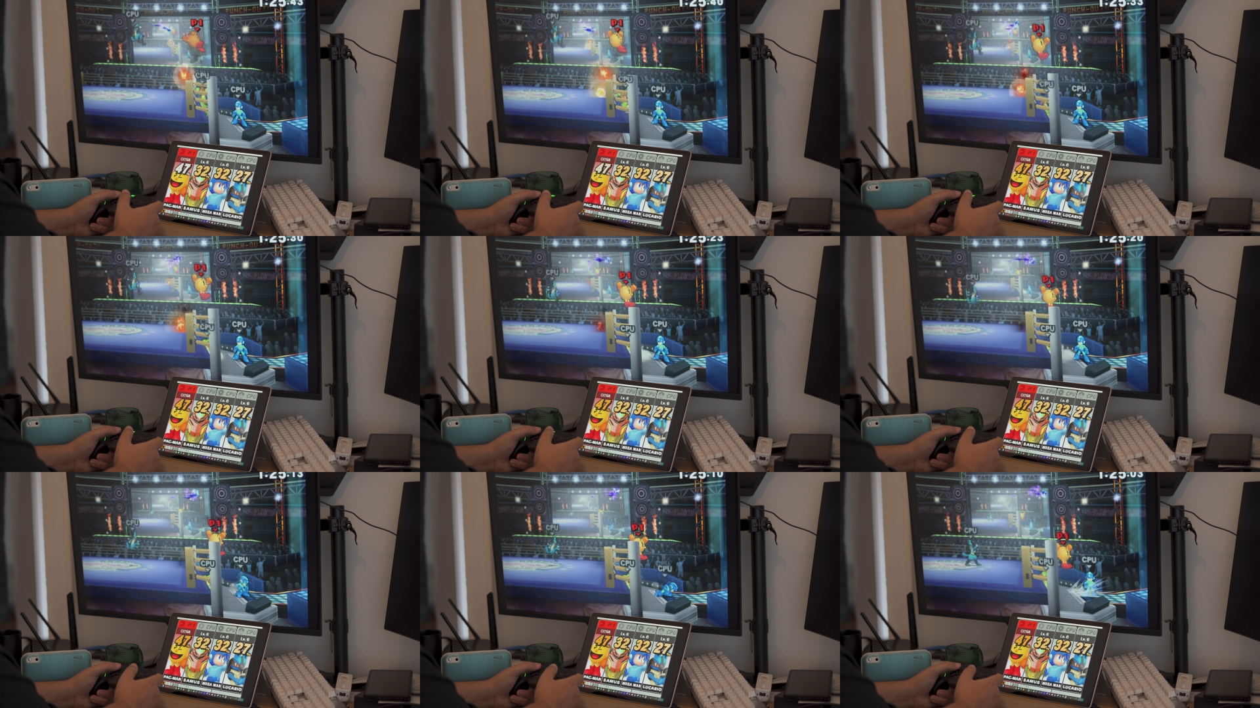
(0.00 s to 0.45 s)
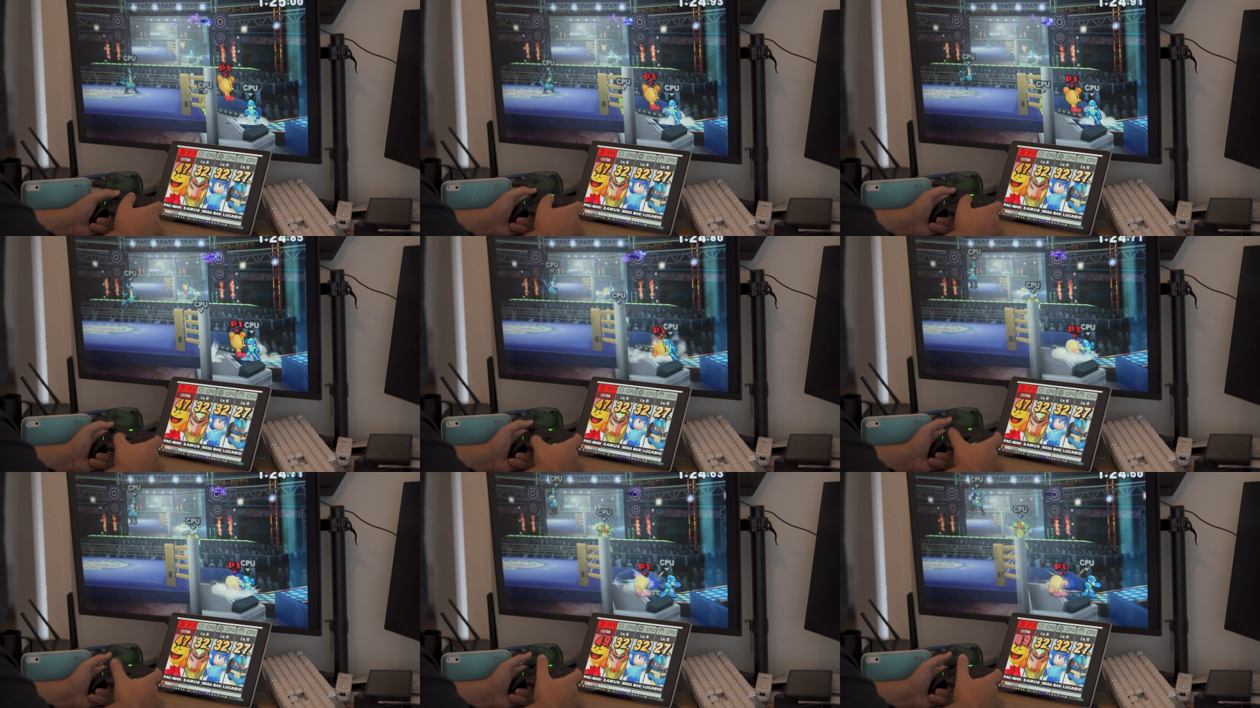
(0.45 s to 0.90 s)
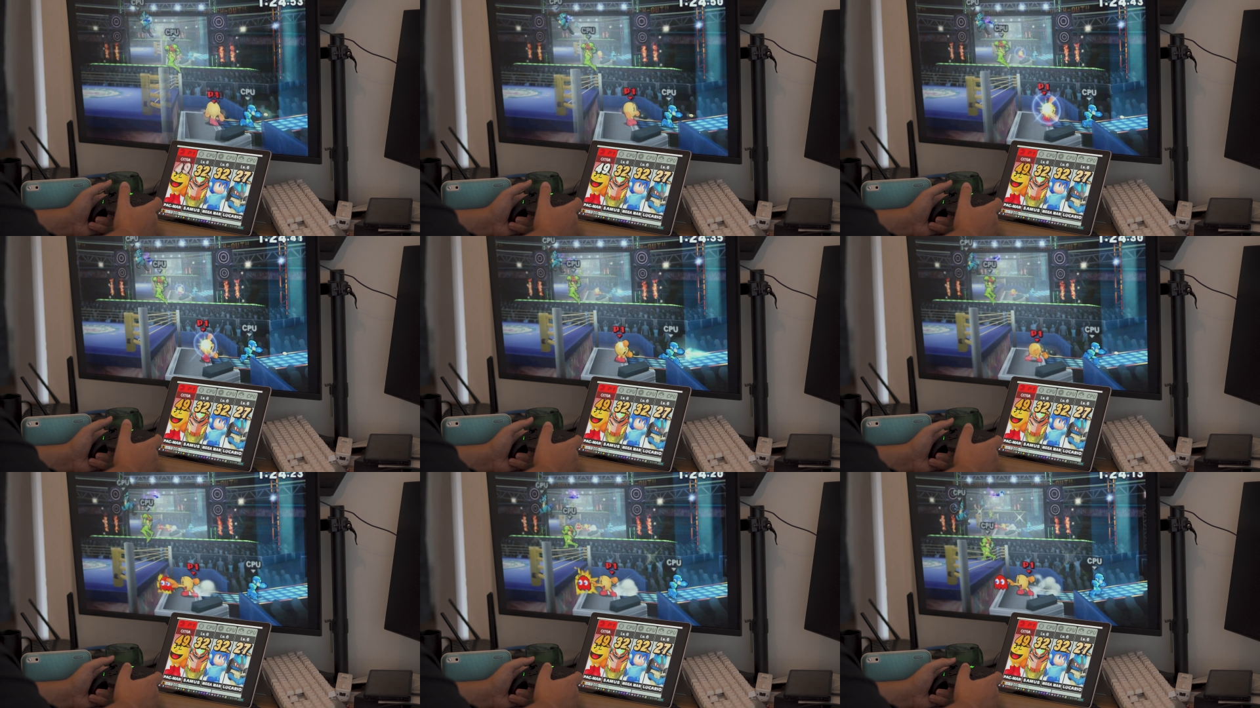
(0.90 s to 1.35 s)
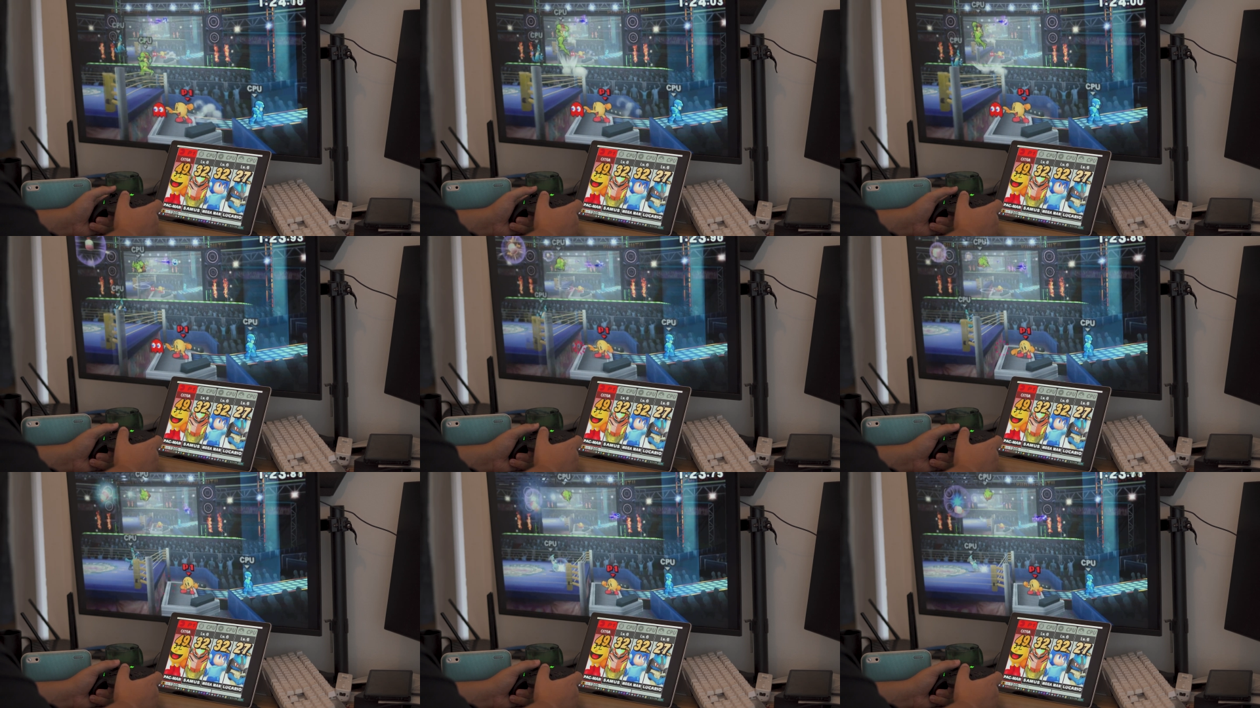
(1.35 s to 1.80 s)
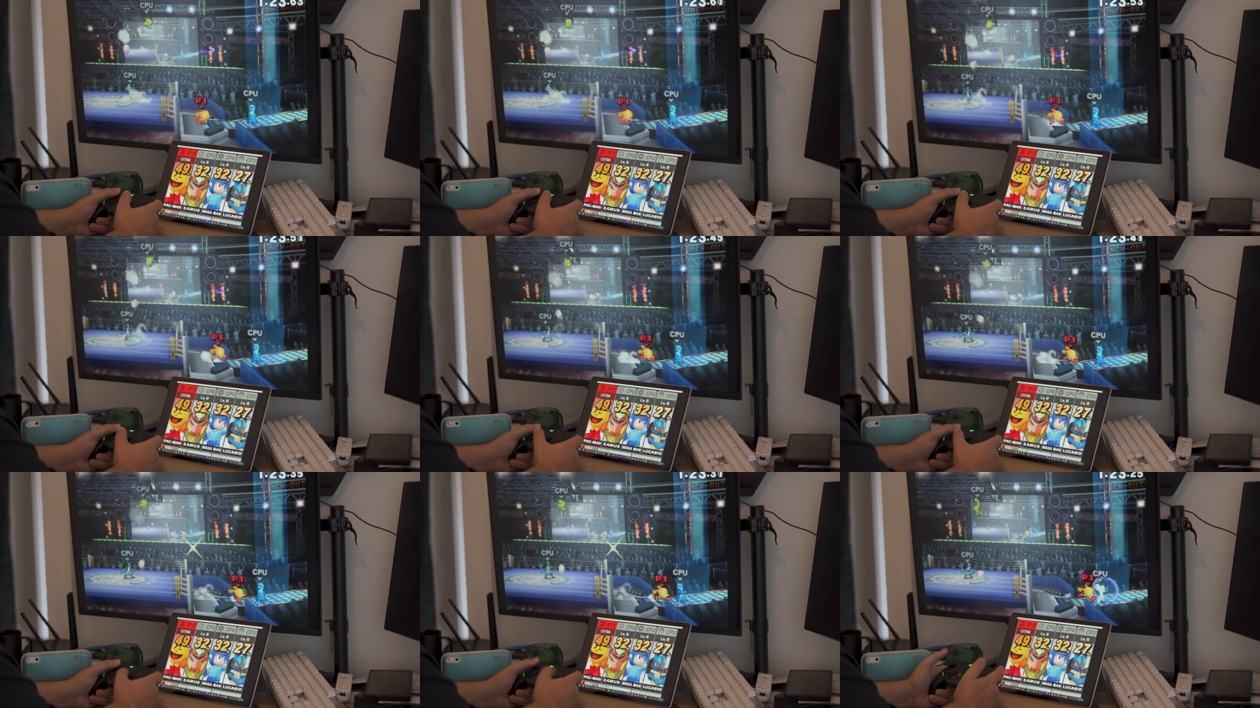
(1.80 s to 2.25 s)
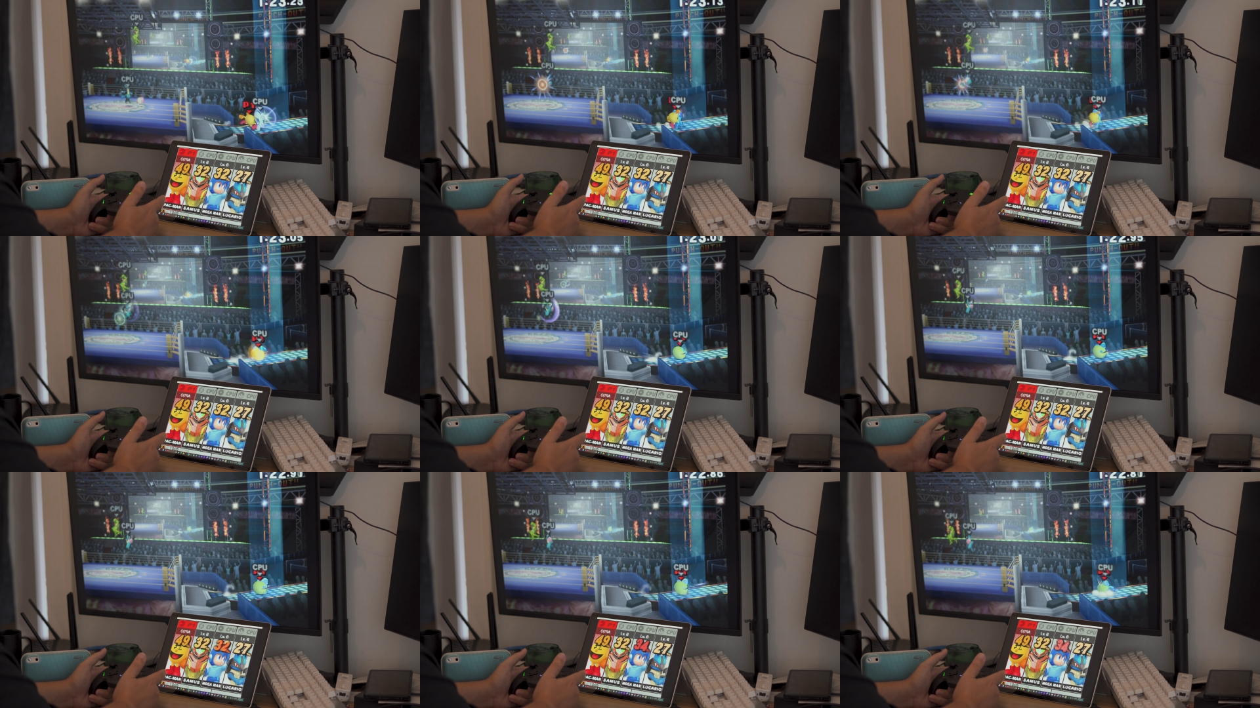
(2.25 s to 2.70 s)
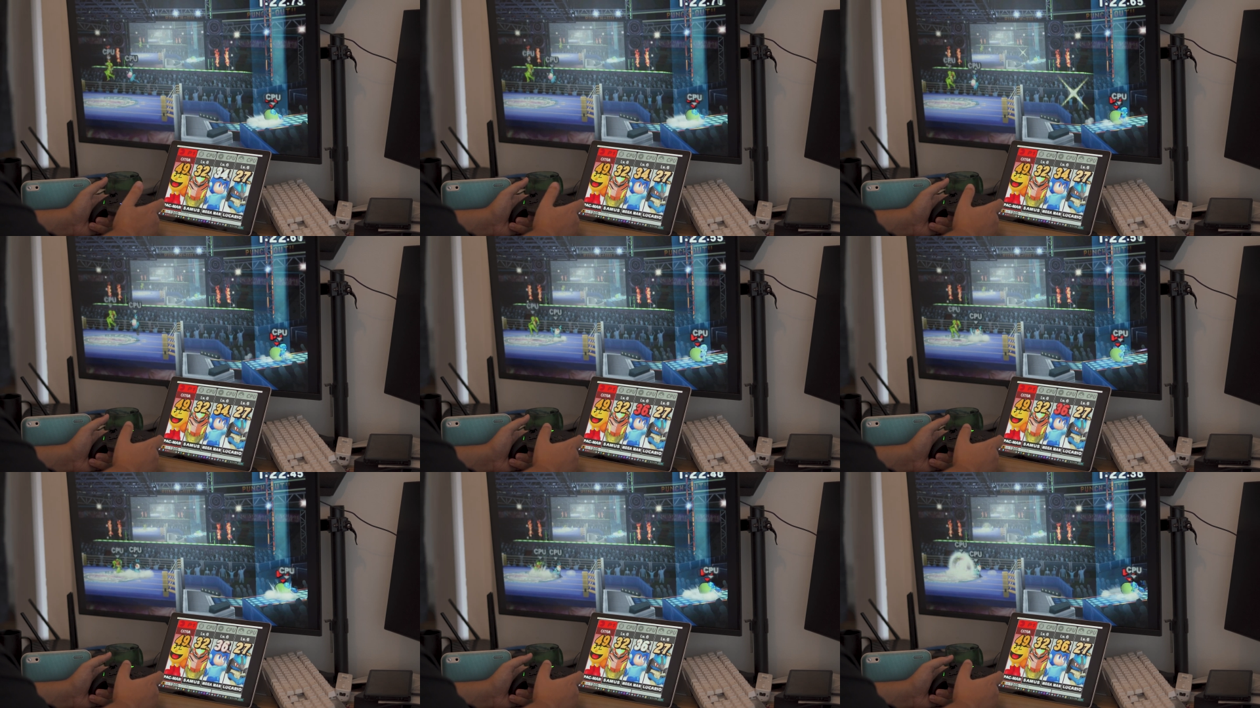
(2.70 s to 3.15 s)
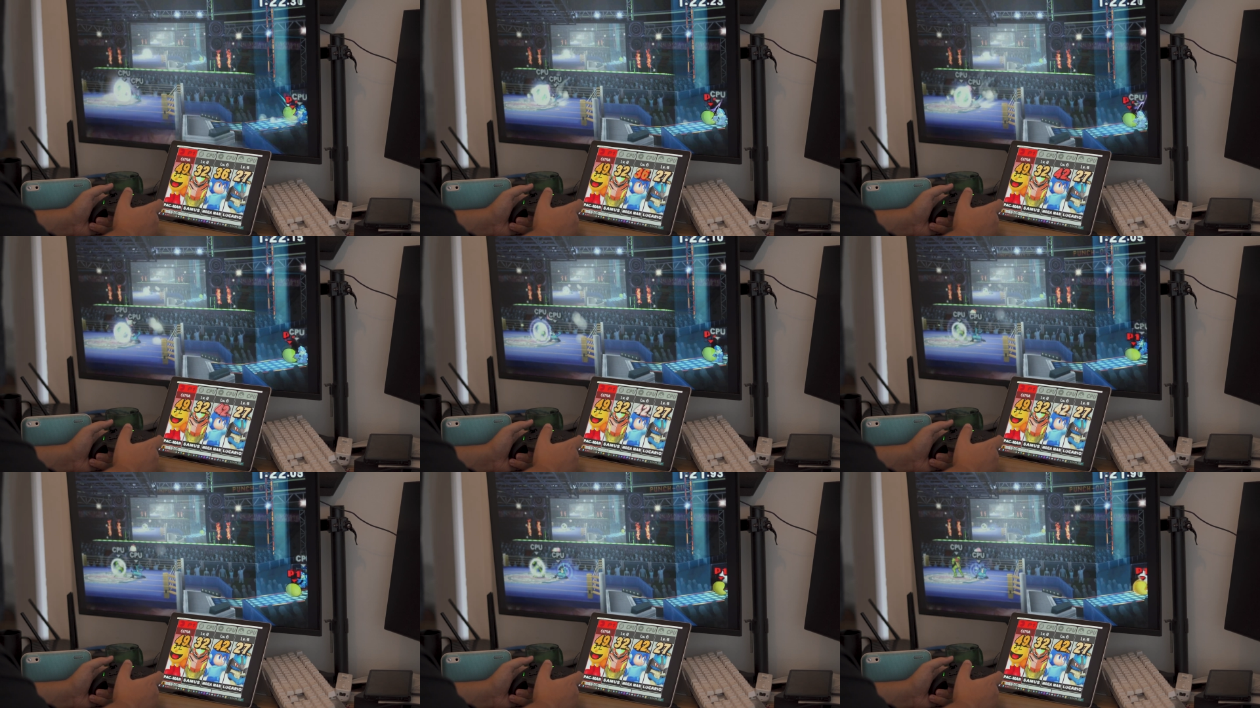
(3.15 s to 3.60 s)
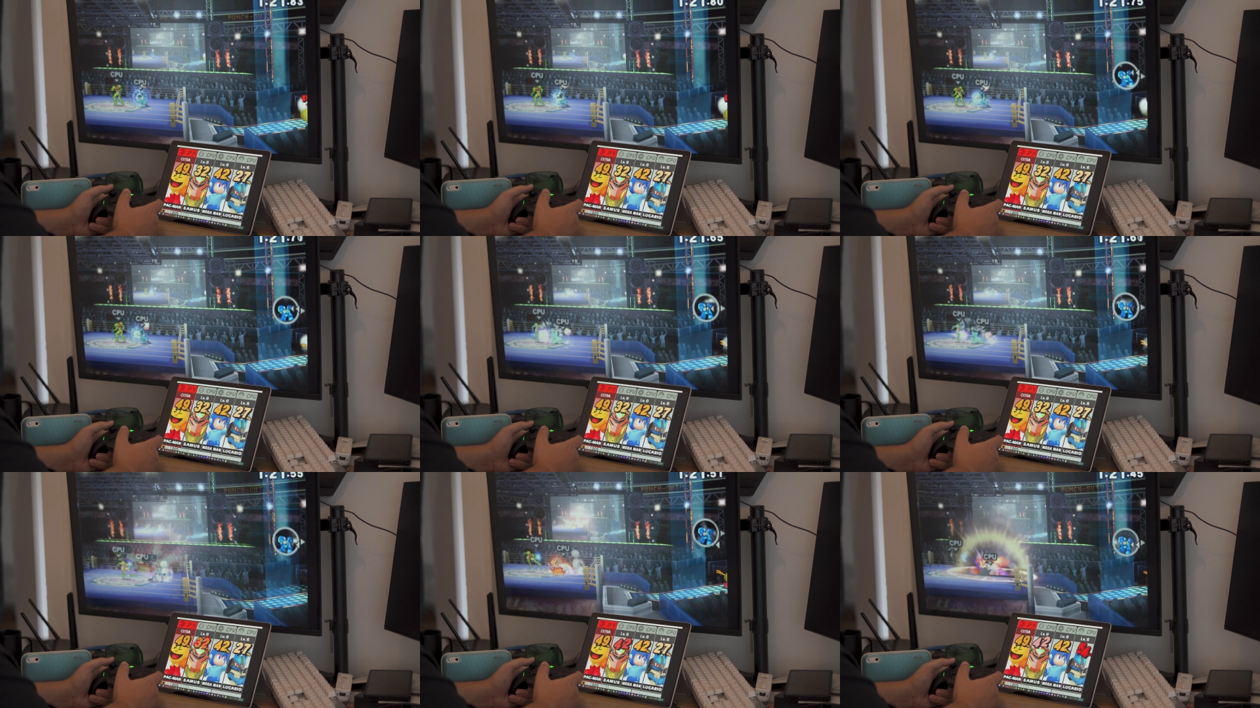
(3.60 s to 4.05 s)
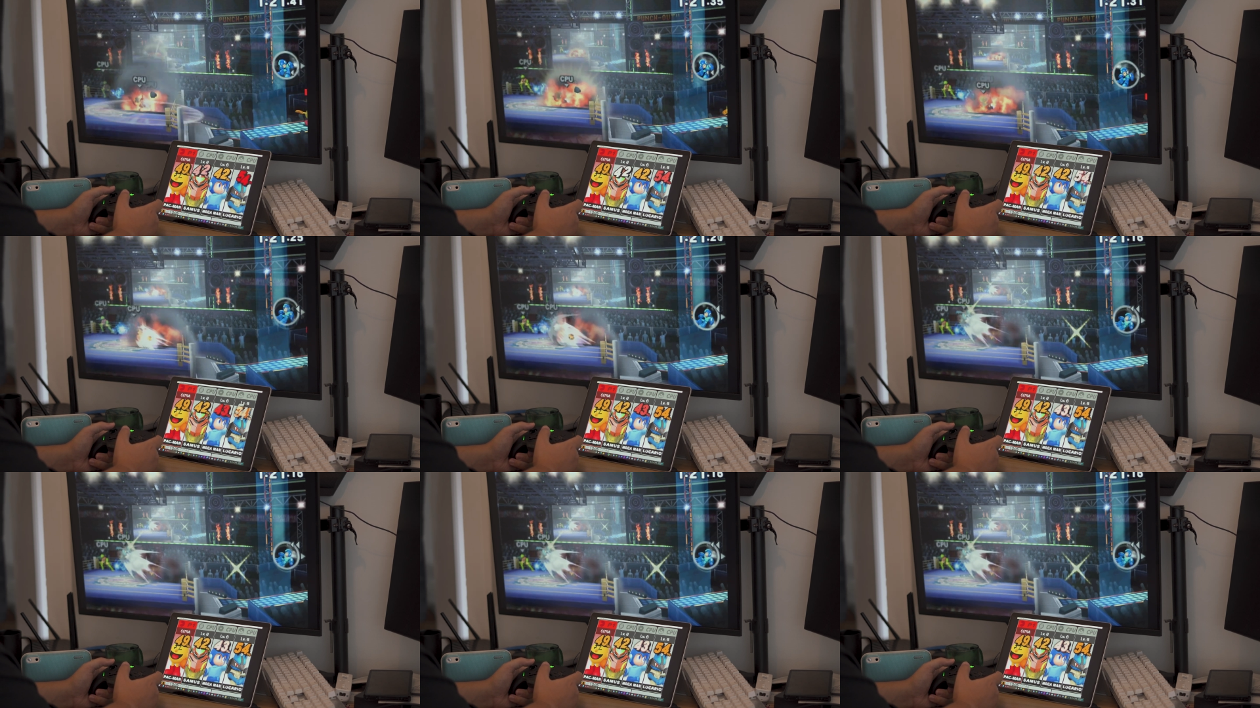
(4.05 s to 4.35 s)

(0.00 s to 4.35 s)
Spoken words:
Nobody's mouth can be seen.